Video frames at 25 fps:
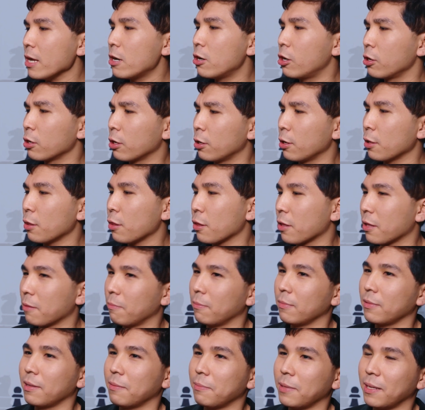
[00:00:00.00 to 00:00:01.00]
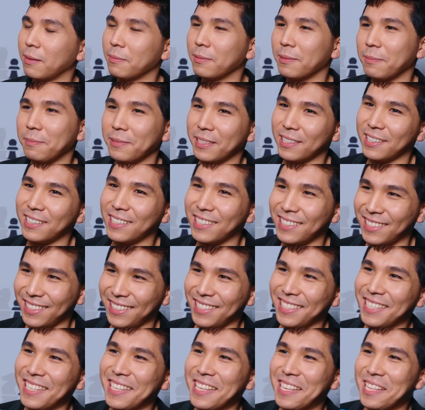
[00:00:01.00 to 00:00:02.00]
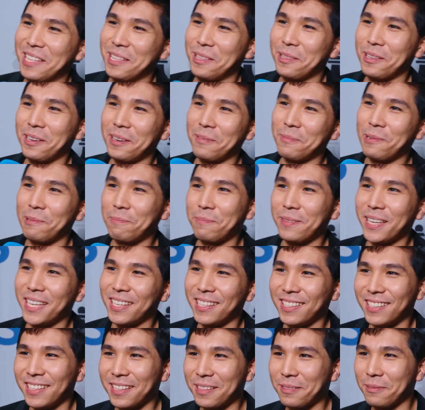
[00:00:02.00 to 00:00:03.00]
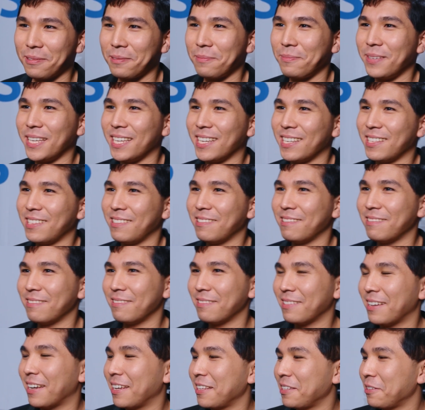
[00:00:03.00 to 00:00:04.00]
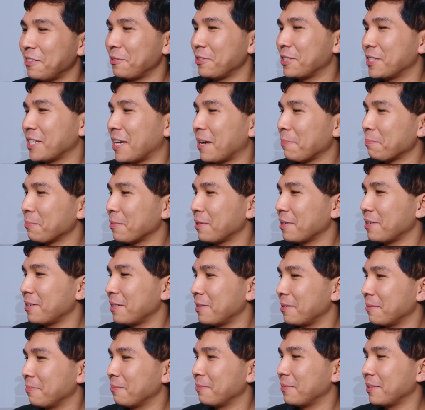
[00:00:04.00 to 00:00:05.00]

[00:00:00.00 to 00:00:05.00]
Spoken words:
August, blah blah blah blah. So I'm hoping this would be a new chapter.